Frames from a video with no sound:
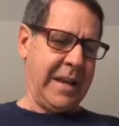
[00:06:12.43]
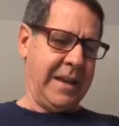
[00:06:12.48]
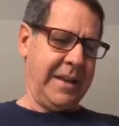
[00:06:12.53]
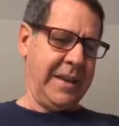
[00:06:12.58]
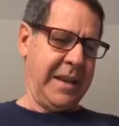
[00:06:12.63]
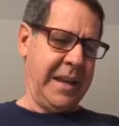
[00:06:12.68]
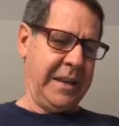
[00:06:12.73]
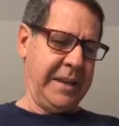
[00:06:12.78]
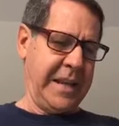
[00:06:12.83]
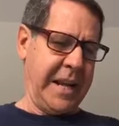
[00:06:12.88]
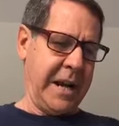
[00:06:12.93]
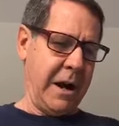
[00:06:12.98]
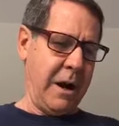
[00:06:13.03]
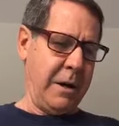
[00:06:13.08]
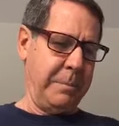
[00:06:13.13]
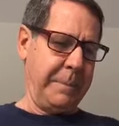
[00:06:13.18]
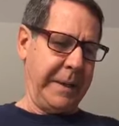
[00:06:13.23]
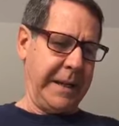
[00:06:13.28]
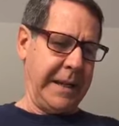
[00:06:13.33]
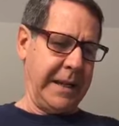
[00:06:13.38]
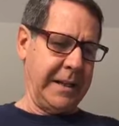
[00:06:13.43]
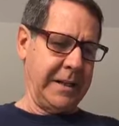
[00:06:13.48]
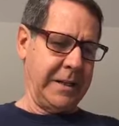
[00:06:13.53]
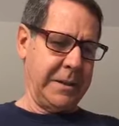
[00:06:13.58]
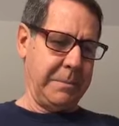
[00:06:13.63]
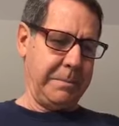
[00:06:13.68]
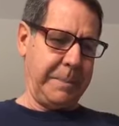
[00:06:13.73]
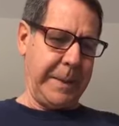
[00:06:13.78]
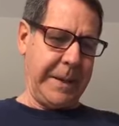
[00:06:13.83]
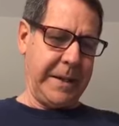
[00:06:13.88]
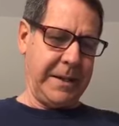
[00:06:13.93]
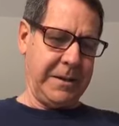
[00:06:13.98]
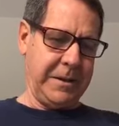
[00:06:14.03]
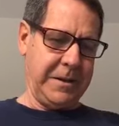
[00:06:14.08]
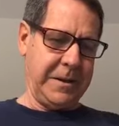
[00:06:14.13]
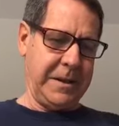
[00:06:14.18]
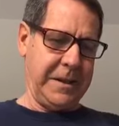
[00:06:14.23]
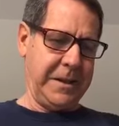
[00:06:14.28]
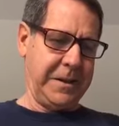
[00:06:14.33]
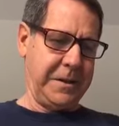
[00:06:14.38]
And then they all begin to
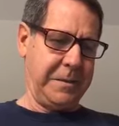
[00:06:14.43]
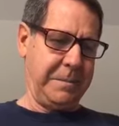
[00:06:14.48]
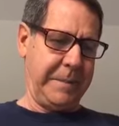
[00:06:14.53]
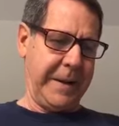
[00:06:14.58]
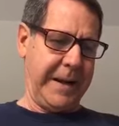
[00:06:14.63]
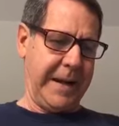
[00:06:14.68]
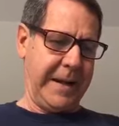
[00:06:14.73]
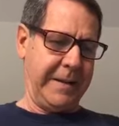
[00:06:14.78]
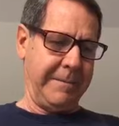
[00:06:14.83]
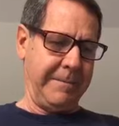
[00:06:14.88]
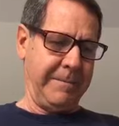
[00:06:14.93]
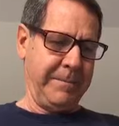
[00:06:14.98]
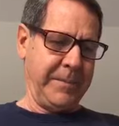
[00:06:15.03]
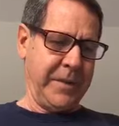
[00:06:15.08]
bicker a little bit.